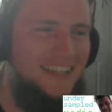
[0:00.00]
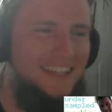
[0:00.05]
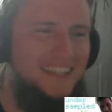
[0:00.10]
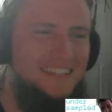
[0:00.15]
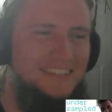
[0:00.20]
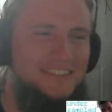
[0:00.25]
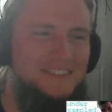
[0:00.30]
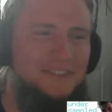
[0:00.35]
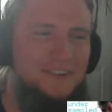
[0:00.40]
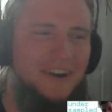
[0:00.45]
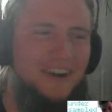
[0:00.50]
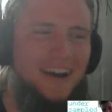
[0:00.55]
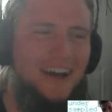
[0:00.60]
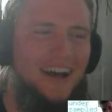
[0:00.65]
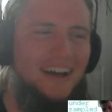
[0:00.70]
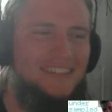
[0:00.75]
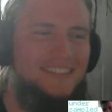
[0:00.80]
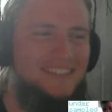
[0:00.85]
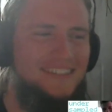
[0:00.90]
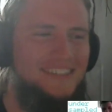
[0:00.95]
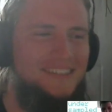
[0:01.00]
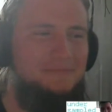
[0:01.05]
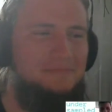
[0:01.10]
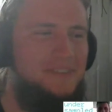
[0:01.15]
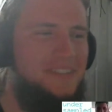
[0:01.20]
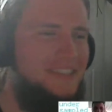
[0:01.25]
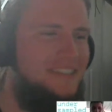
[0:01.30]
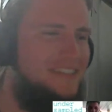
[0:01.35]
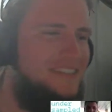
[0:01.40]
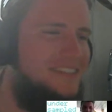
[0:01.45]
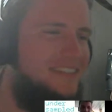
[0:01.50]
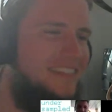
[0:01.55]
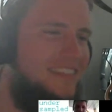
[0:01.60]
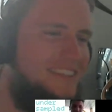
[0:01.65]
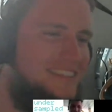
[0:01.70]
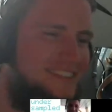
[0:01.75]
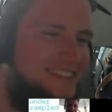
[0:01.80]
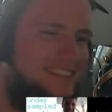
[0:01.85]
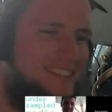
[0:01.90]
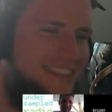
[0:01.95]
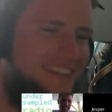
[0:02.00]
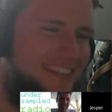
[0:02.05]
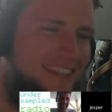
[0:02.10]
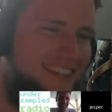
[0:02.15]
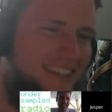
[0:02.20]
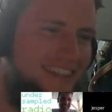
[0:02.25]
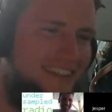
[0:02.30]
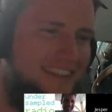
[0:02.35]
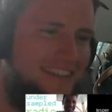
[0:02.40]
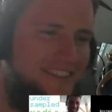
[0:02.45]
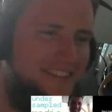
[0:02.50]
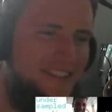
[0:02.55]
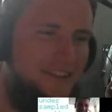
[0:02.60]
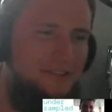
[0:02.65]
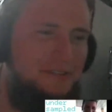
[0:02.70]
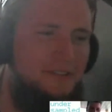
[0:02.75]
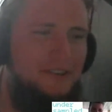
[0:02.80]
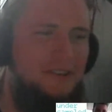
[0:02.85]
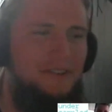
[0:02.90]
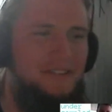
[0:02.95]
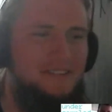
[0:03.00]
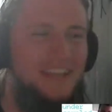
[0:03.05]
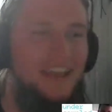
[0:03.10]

you're asking me in this in the show notes,